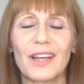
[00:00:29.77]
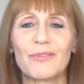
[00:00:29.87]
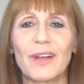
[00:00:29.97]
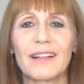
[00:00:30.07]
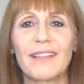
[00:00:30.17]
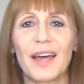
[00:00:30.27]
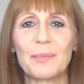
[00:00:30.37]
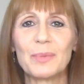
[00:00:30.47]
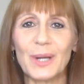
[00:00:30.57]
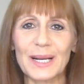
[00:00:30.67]
I've read a lot
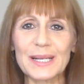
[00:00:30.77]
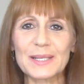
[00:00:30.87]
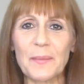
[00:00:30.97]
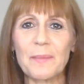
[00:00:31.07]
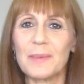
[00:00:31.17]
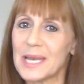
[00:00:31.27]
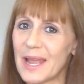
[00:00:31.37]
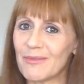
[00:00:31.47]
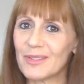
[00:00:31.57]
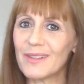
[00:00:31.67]
of books, but
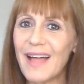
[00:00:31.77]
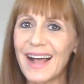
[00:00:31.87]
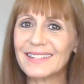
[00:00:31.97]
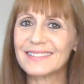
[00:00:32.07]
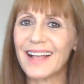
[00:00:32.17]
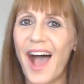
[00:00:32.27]
nevertheless,